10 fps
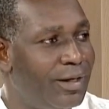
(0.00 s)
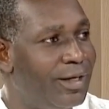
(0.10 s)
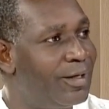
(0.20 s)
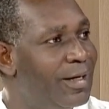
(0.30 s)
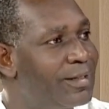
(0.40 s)

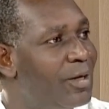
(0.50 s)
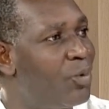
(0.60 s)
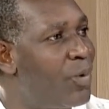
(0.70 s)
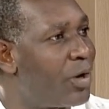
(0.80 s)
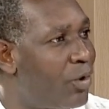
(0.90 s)
And later we
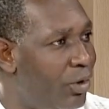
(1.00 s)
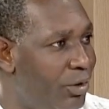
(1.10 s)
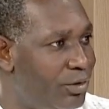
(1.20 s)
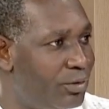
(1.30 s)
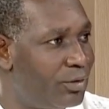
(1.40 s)
were
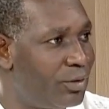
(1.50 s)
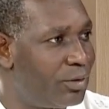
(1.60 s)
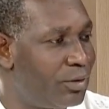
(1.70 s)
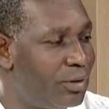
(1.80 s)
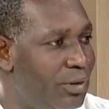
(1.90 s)
called
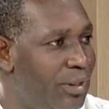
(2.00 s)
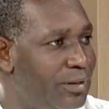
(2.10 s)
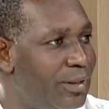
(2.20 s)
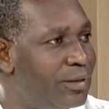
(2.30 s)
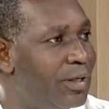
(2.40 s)
that
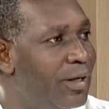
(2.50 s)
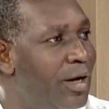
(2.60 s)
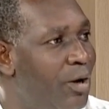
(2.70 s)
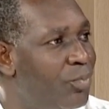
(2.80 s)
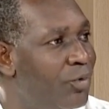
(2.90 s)

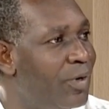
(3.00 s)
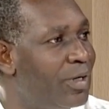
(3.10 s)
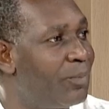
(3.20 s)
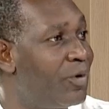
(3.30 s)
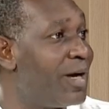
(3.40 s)
our
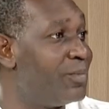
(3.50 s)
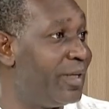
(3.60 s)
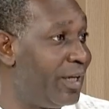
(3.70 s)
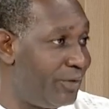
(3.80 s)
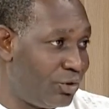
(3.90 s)
approval has been
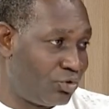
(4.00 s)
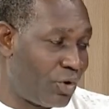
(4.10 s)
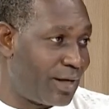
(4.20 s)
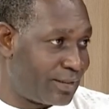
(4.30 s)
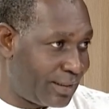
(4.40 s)
given to
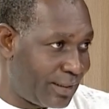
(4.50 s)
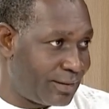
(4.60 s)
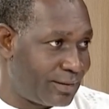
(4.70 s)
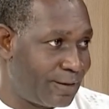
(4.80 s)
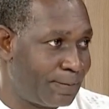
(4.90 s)
our
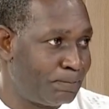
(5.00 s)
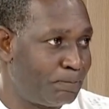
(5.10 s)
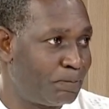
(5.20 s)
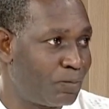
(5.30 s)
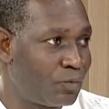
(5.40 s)
ticket,
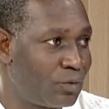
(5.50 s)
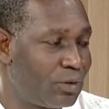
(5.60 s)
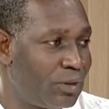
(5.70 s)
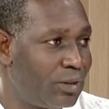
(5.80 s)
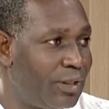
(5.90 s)

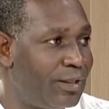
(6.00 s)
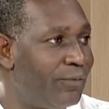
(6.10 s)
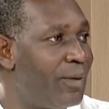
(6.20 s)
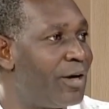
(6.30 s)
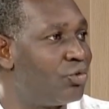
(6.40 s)
that the
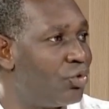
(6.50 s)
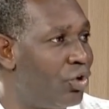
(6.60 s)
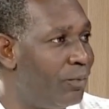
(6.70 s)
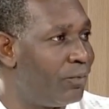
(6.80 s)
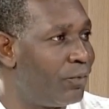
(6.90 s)
farmer should
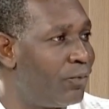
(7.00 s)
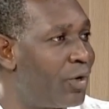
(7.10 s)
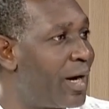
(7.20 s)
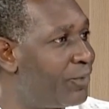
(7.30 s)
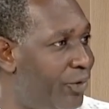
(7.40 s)
come for
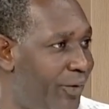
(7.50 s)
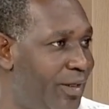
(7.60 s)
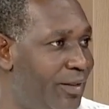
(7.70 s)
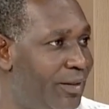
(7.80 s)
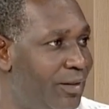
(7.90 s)
capturing.
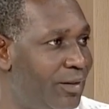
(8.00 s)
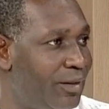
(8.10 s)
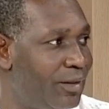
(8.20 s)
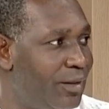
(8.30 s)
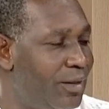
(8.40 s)

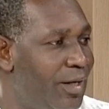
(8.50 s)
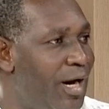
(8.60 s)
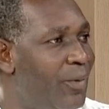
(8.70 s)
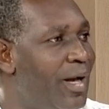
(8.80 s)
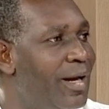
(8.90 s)

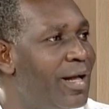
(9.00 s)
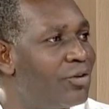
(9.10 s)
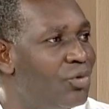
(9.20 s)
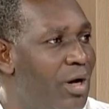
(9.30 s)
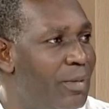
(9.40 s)
And we
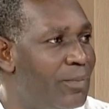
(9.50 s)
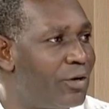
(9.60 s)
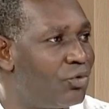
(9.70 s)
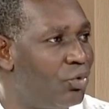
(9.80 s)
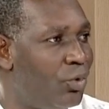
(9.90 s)
announced to our members
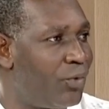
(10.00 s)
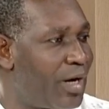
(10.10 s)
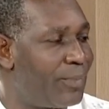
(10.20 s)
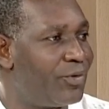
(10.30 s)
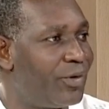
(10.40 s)
to go for
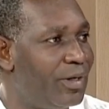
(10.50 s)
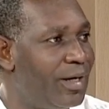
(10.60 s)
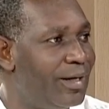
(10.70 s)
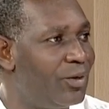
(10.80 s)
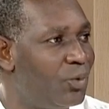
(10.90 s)
capturing,
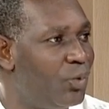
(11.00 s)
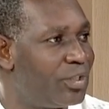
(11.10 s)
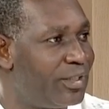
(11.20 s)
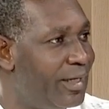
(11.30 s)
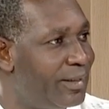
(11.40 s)
and
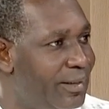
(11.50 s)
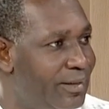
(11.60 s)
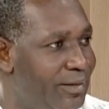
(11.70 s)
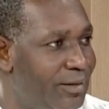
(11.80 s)
which they did.